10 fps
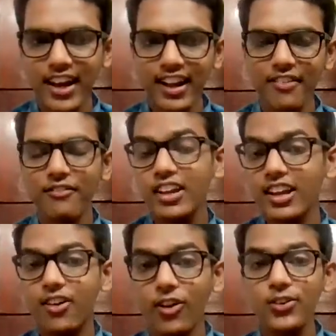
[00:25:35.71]
And
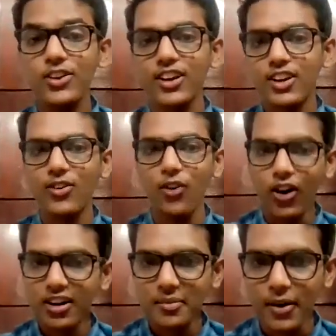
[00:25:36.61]
we got to learn a
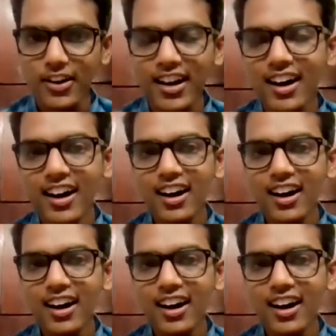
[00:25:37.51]
lot about